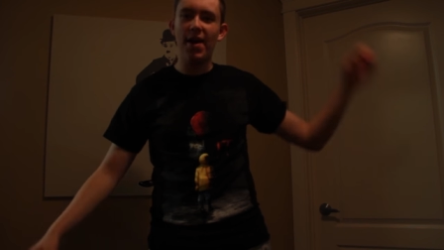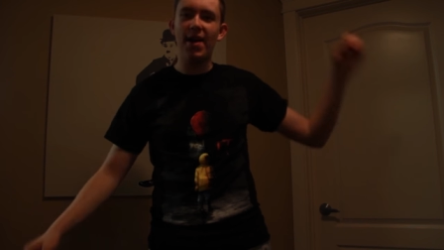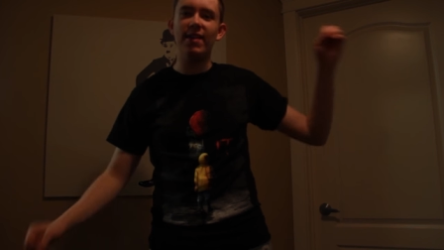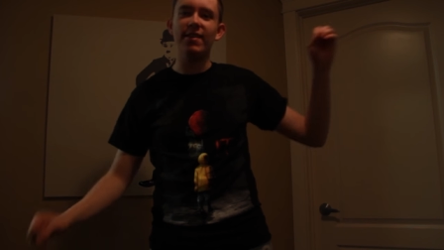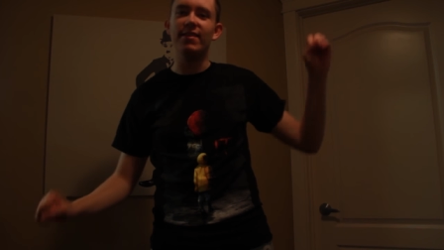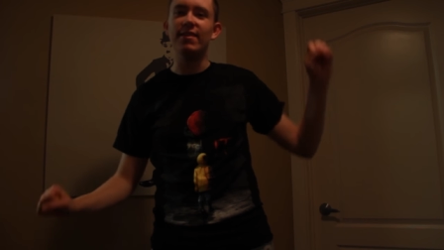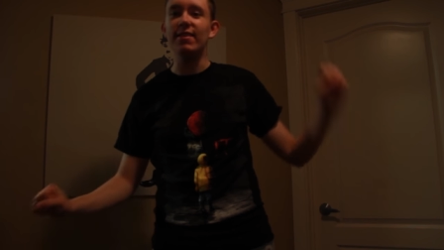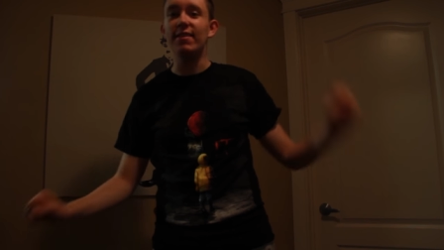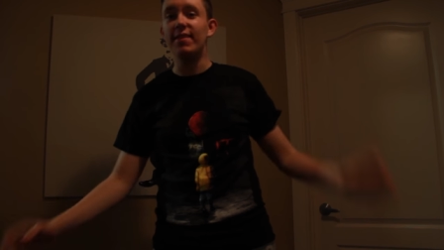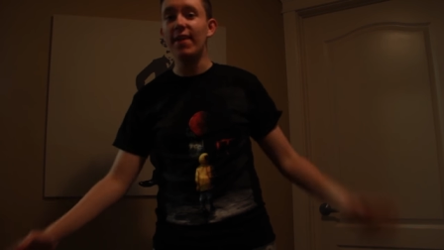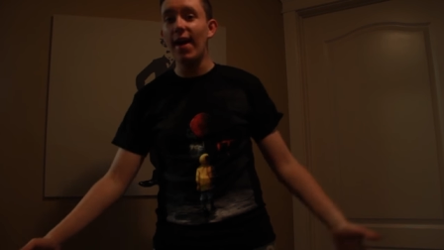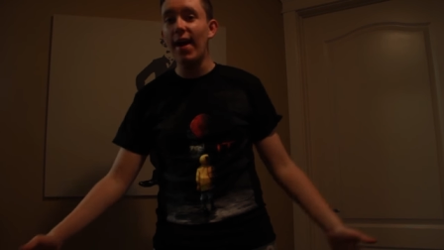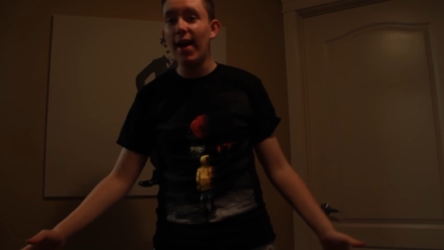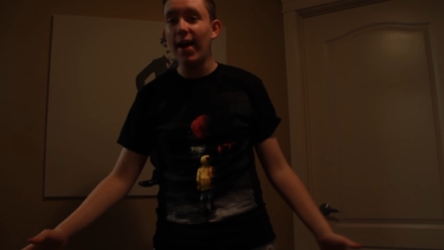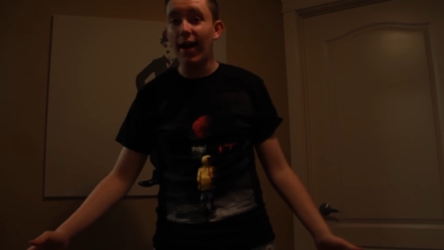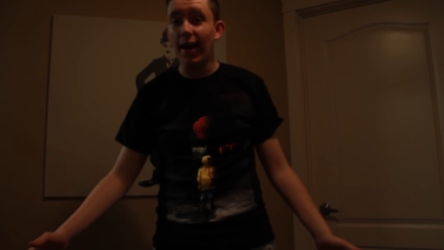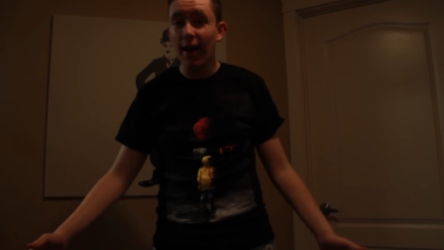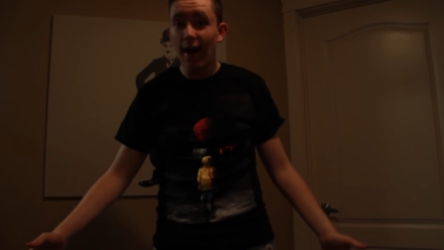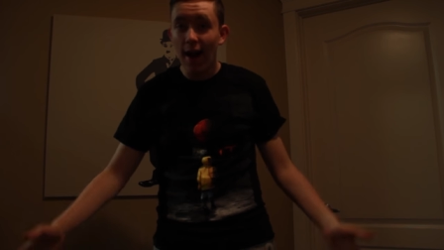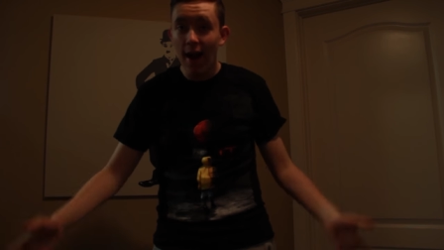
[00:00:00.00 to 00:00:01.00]
and
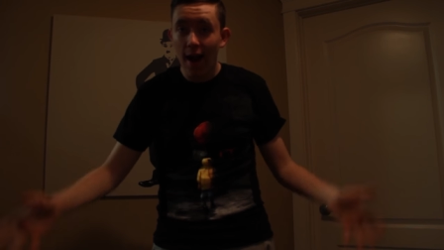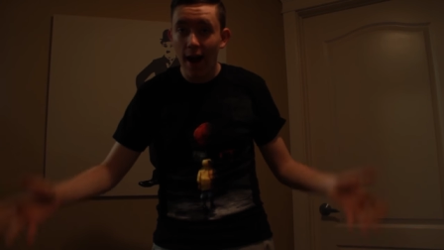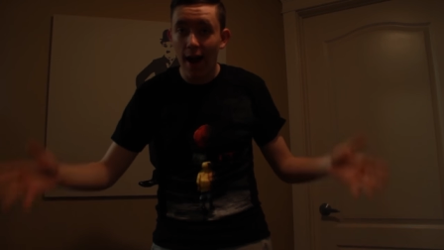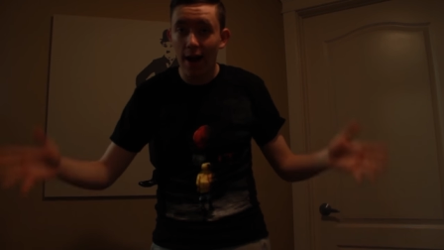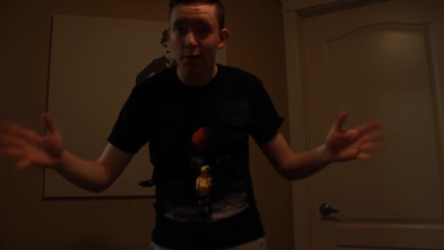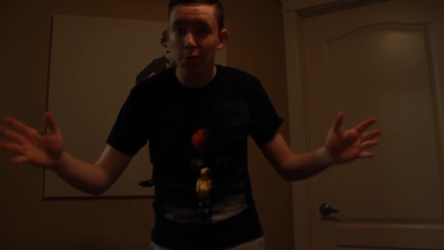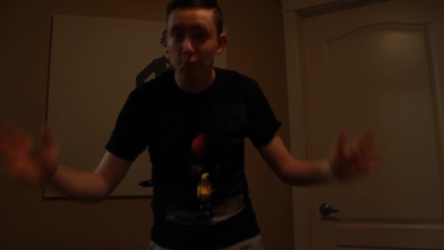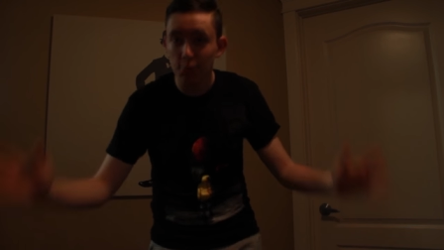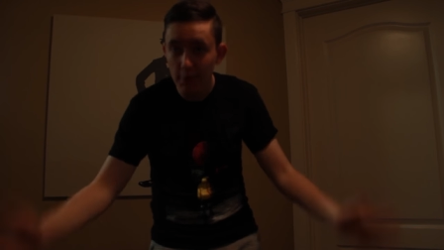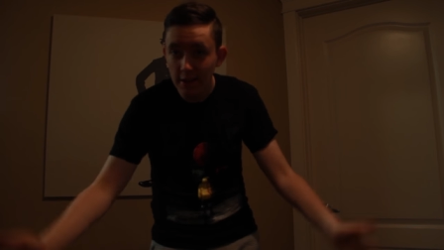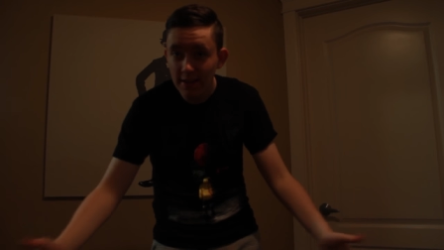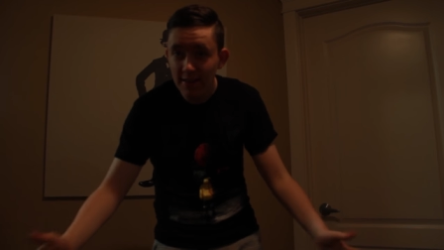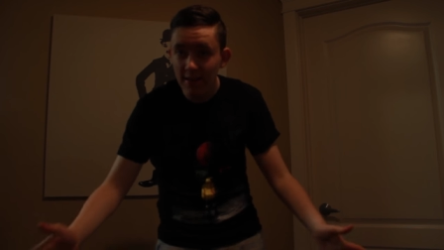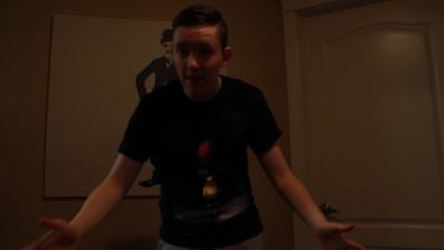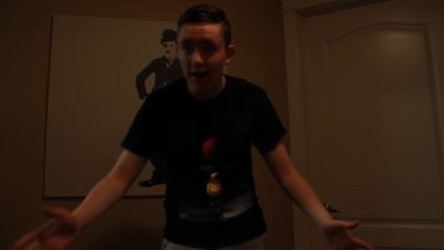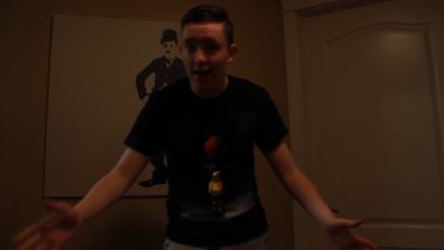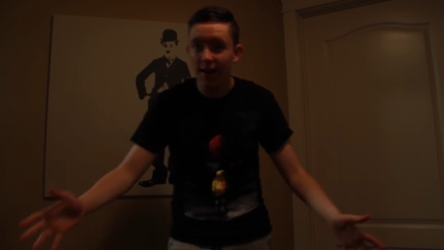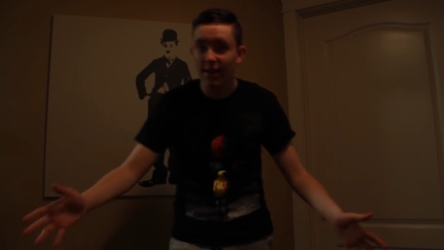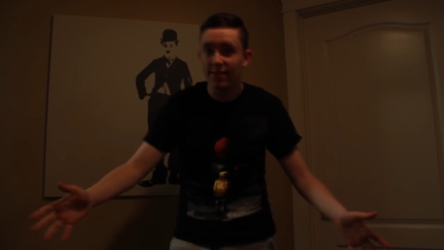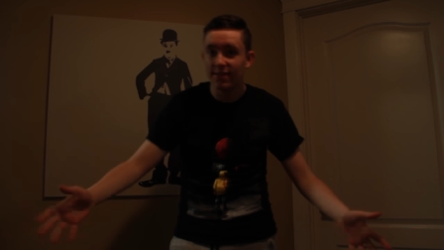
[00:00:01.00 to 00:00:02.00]
today I
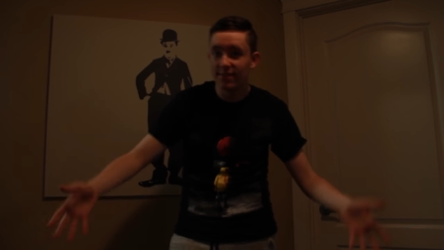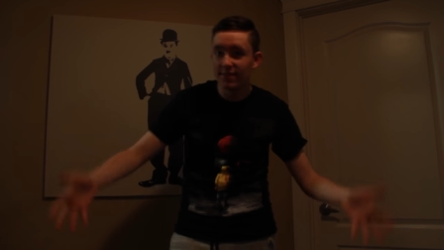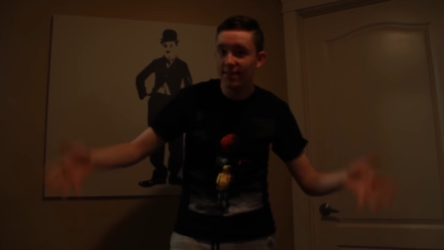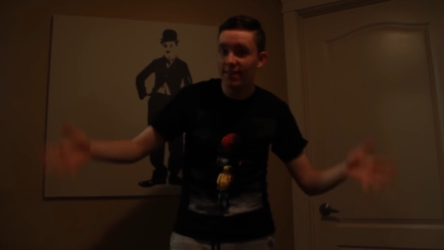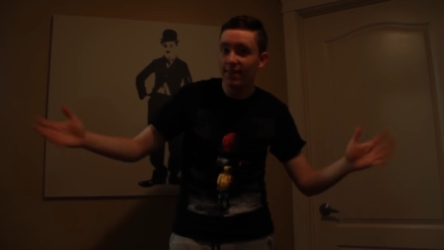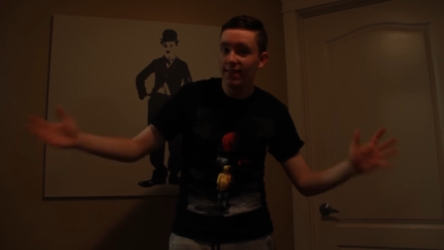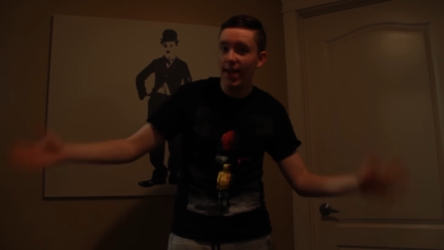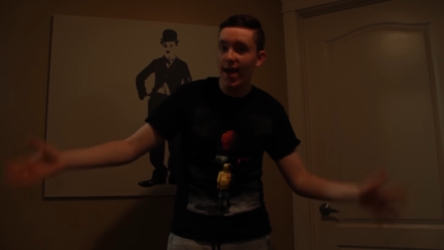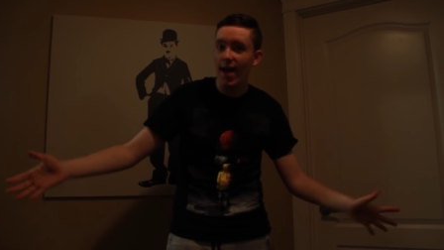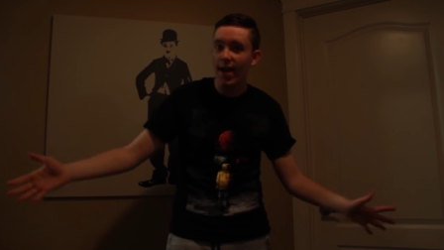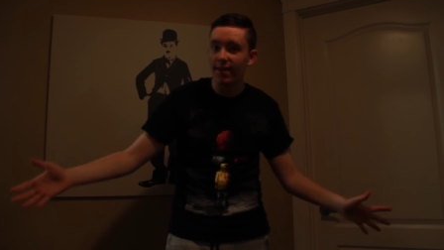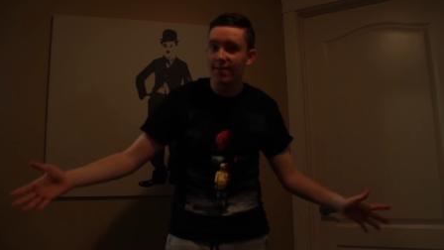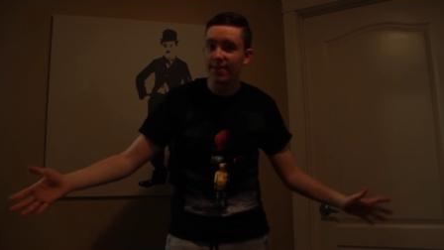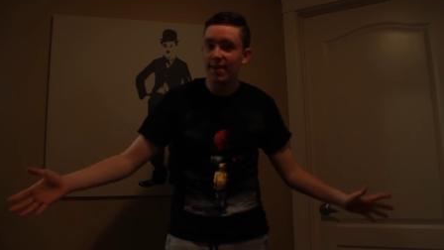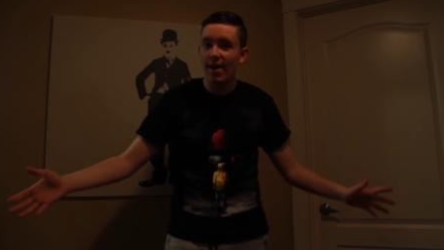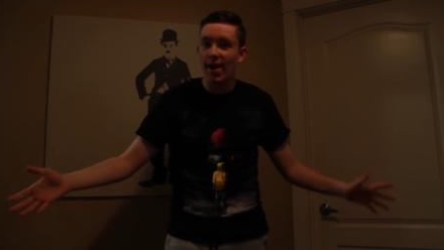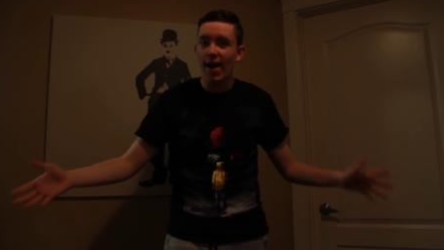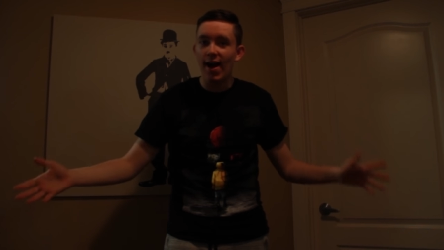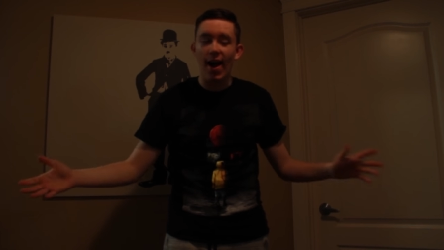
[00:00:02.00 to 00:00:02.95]
realized that